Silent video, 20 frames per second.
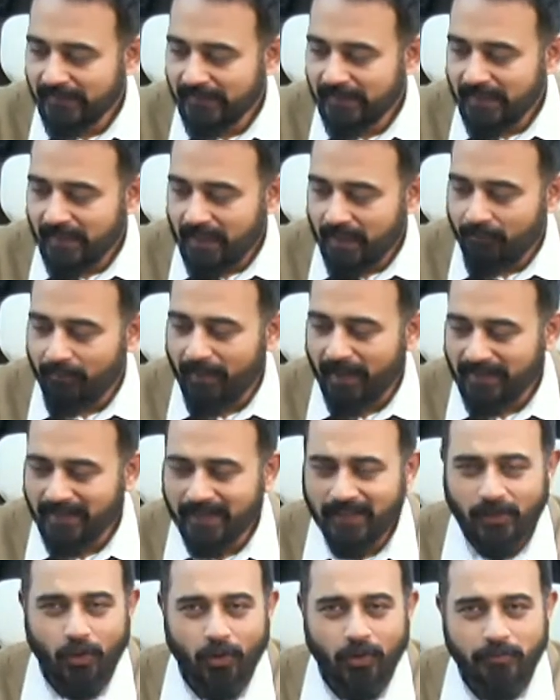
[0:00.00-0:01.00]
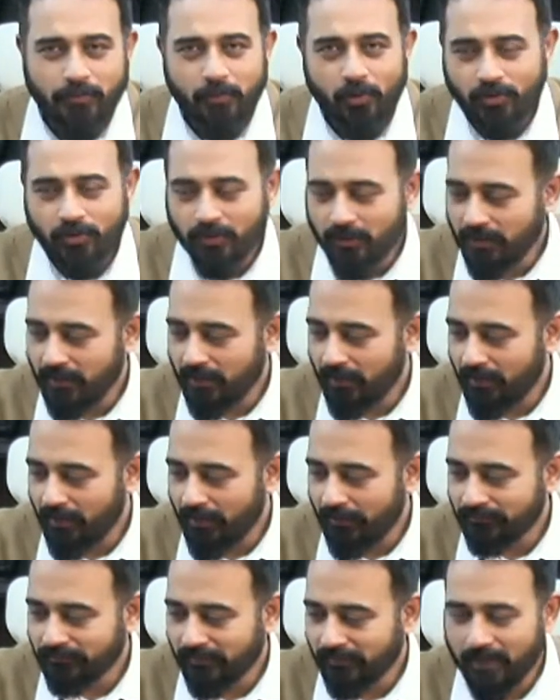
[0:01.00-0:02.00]
But I think a good book,
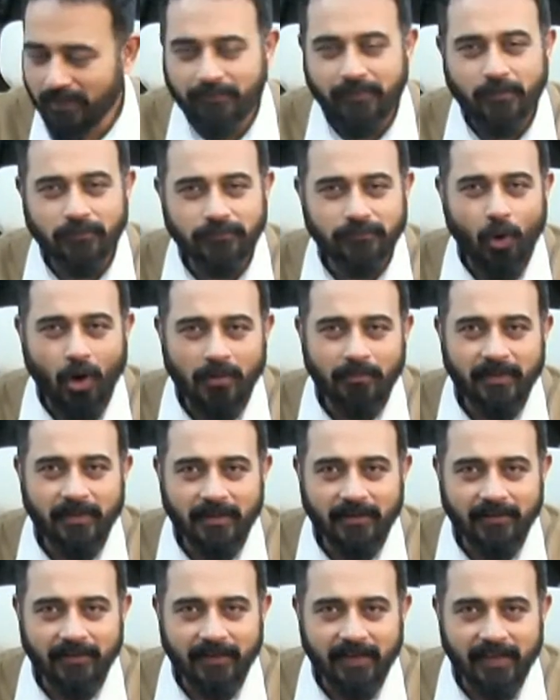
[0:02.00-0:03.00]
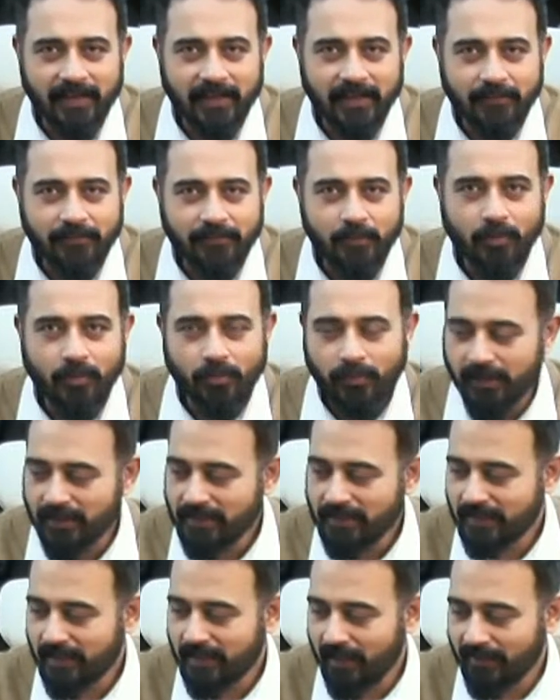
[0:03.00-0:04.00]
if you've not been reading and if you want to get
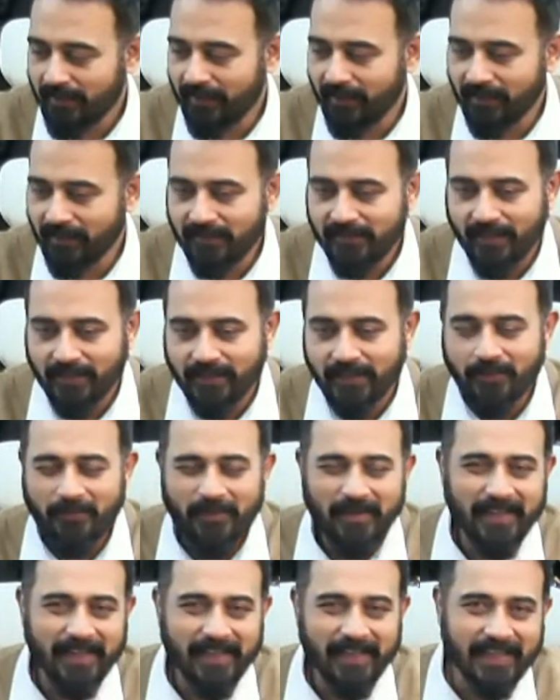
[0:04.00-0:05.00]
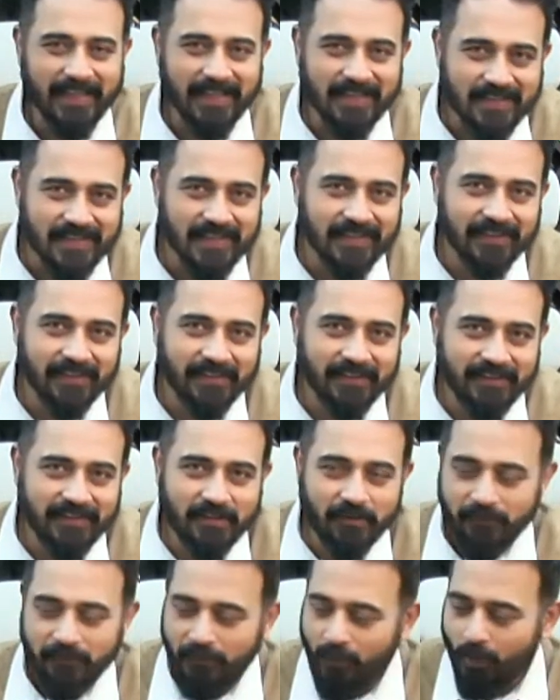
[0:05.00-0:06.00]
started, I think a very easy read
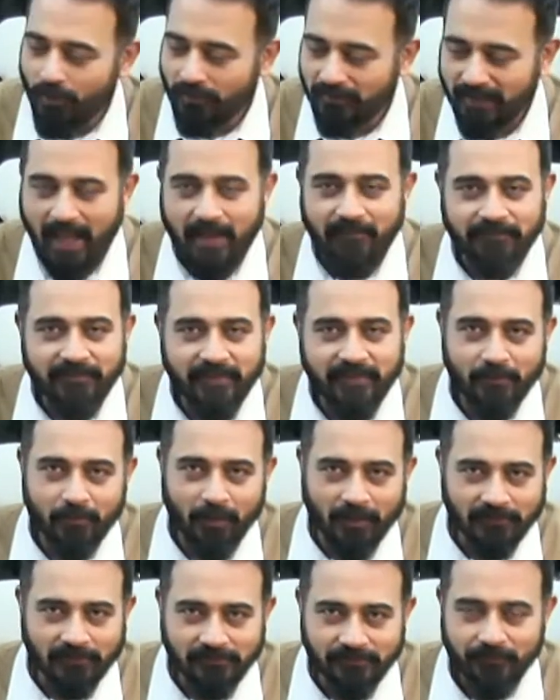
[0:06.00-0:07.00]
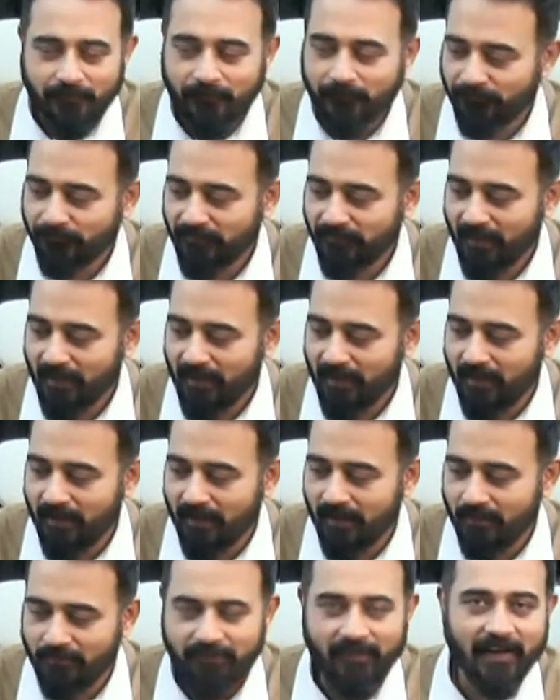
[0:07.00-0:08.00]
for everyone,
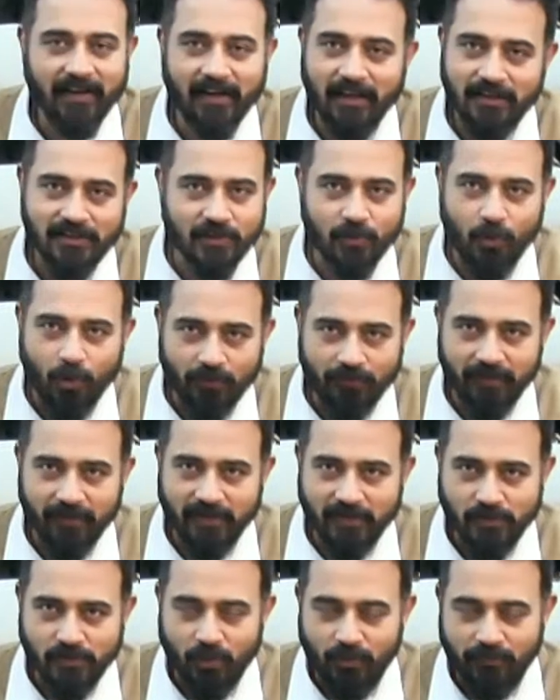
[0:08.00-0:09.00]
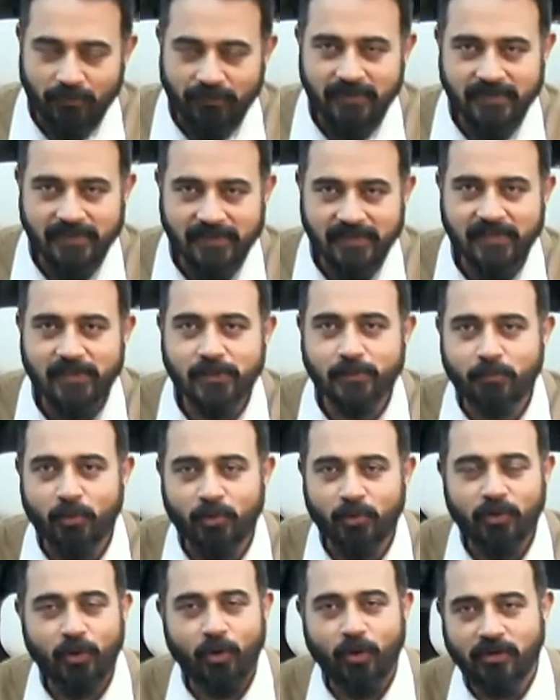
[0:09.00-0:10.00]
finance, non-finance, all of us, is this book
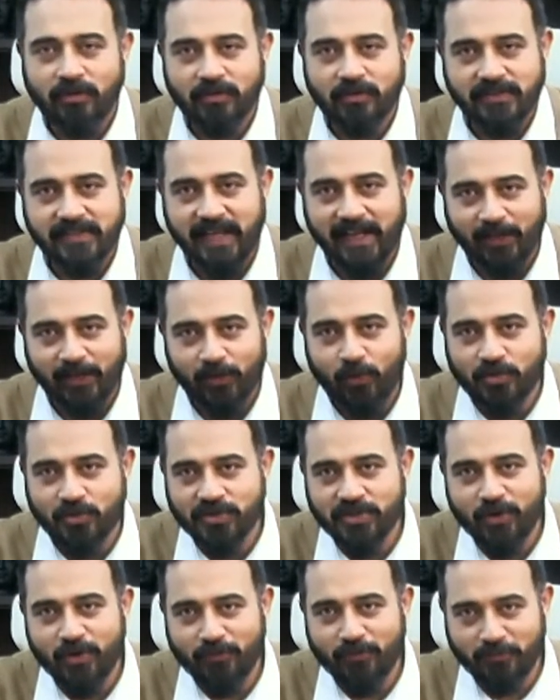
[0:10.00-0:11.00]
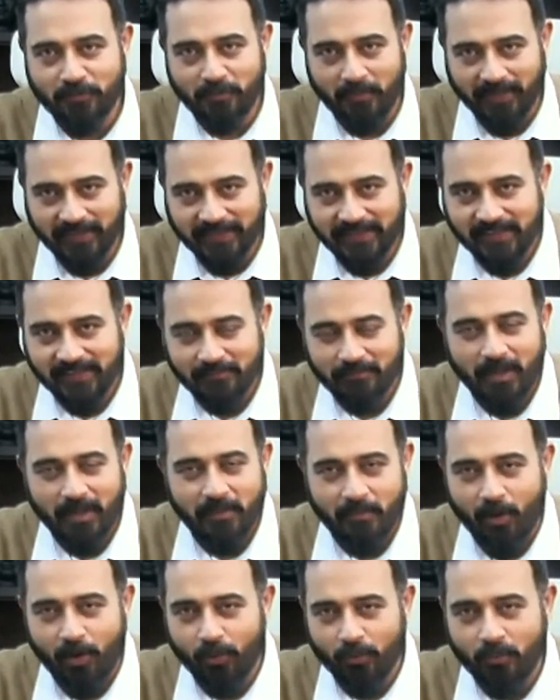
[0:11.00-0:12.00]
called Psychology of Money by
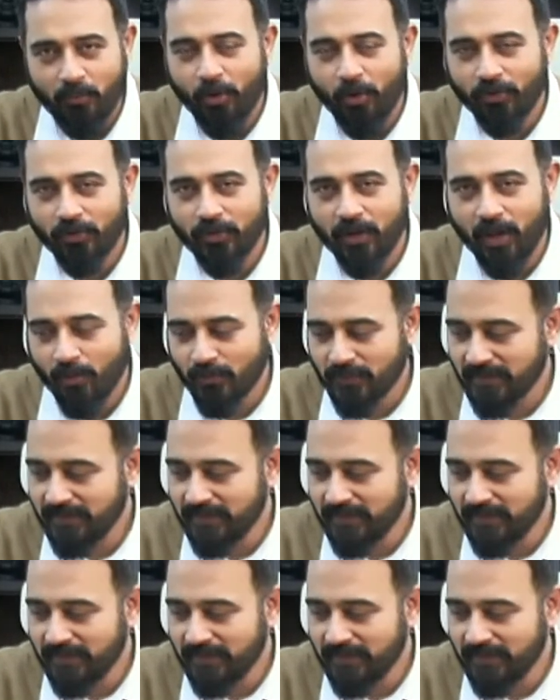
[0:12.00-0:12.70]
Morgan Housel.